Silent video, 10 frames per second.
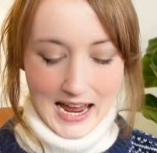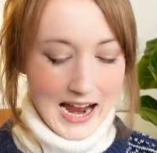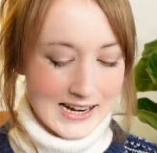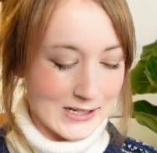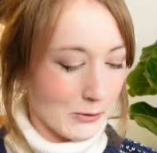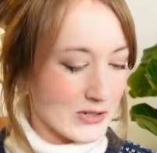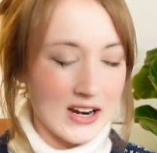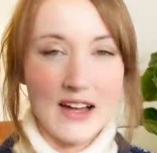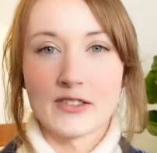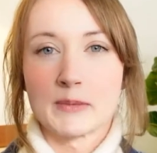and it's always
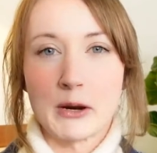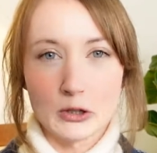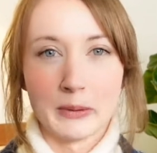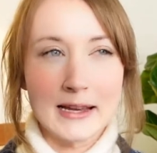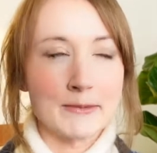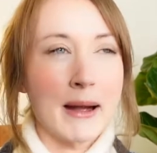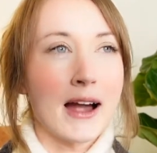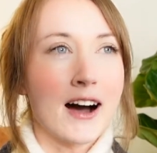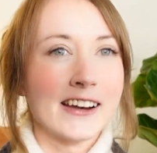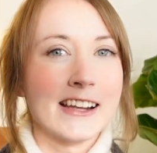gonna have this special place in my
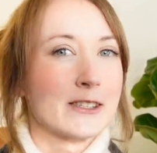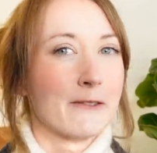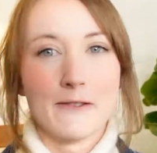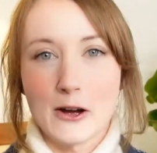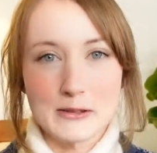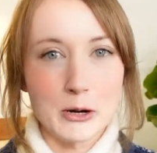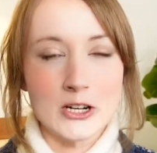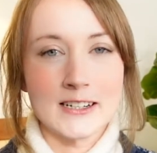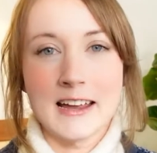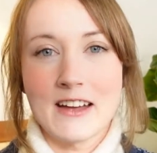heart. It's the first
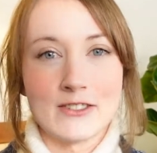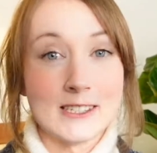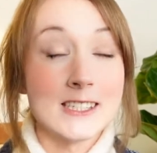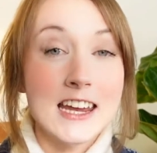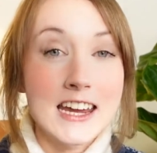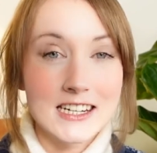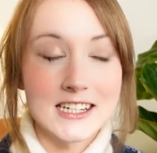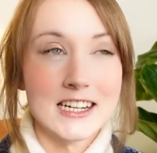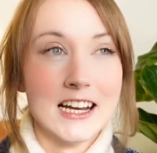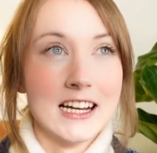project I ever
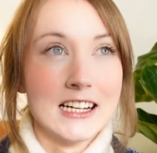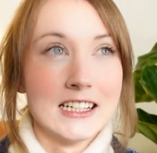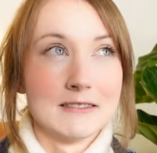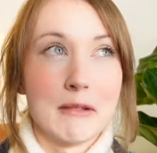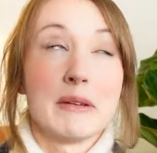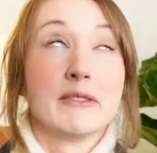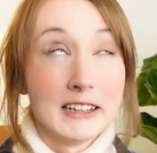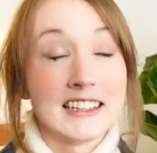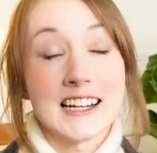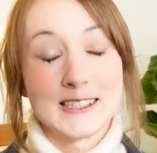steeked. I mean,
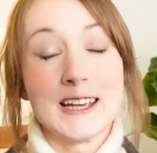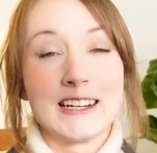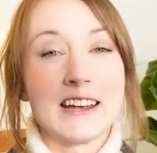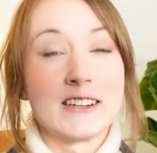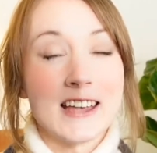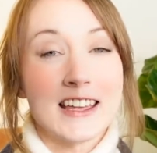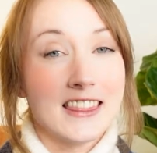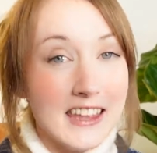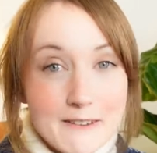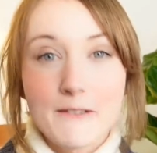really, that's it. It is like
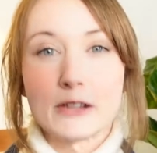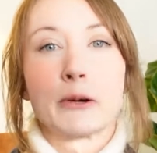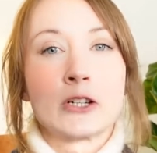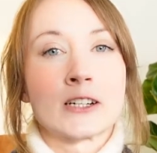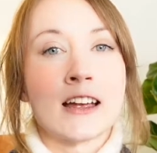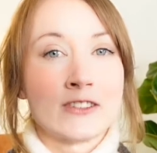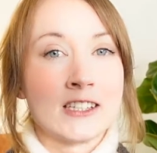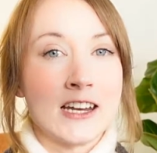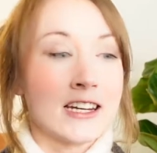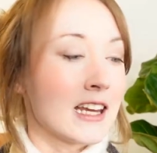the first project I ever
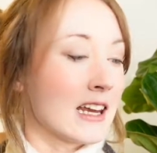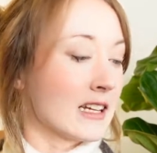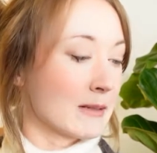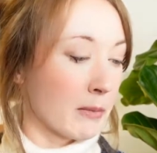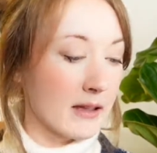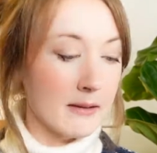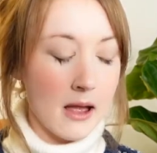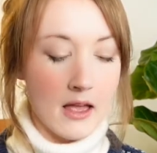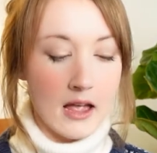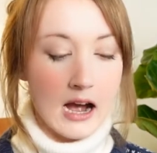steeked. It is probably,
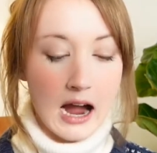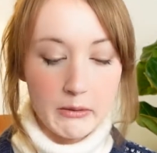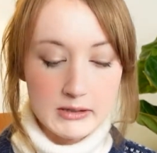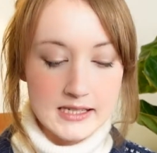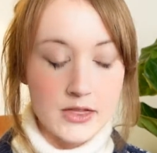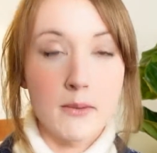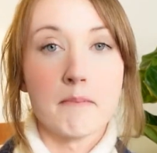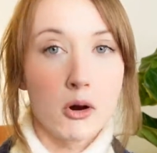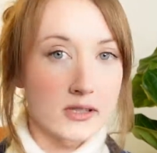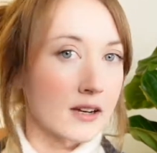I would say, the
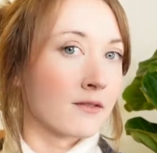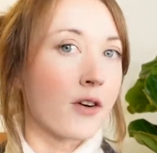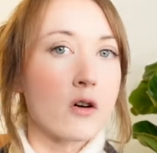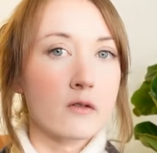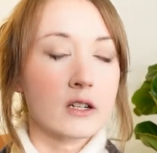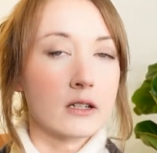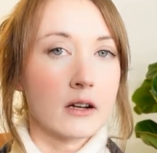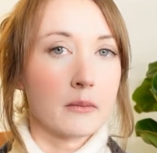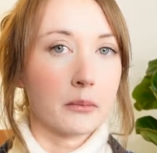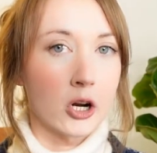most involved
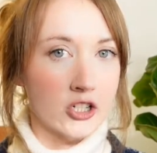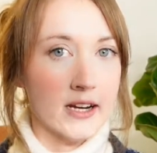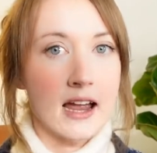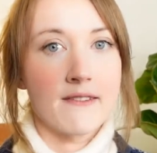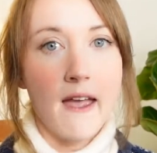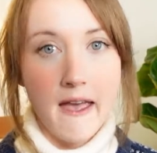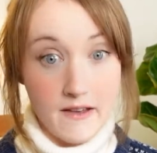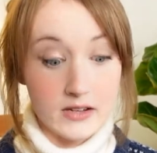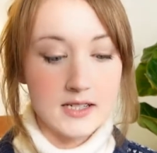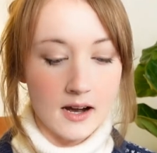project I've
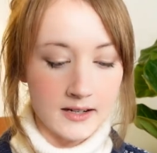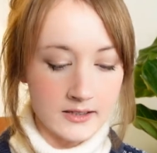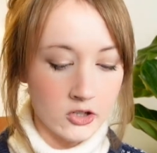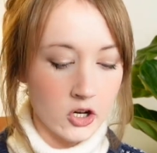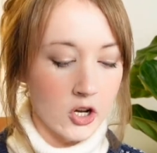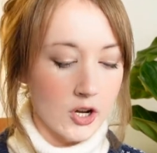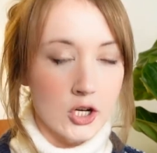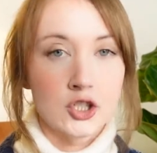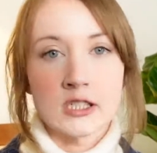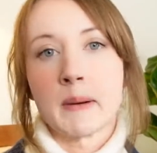ever done,
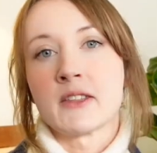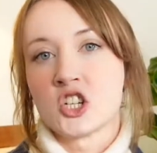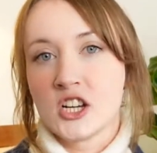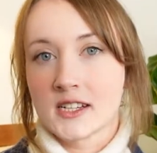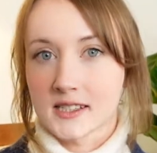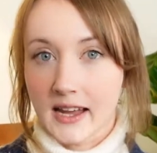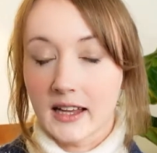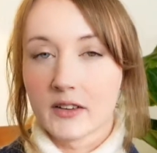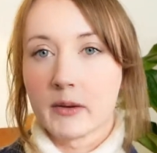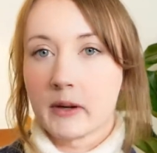just by the sheer
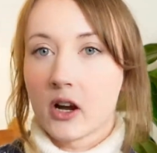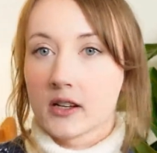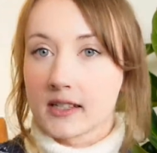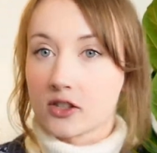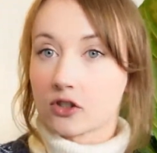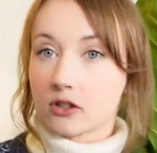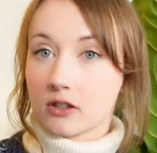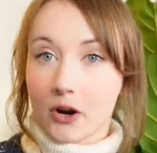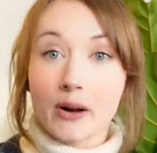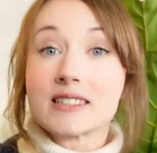scale of it, because it's,
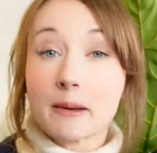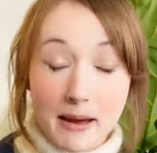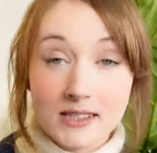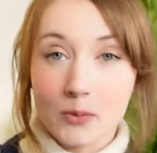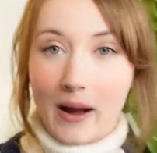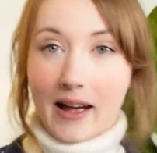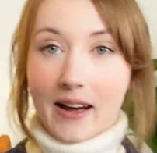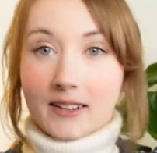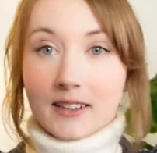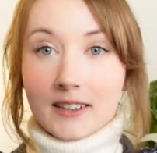you know, it's a
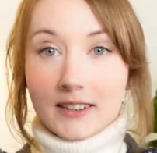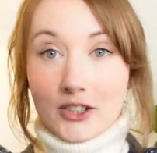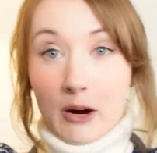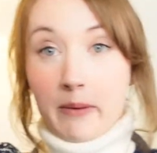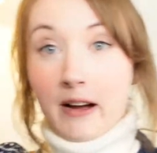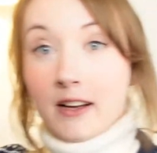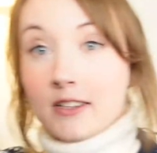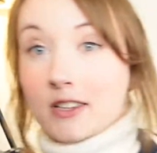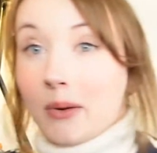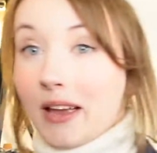menswear jumper,
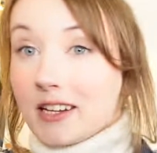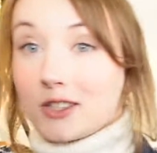so it is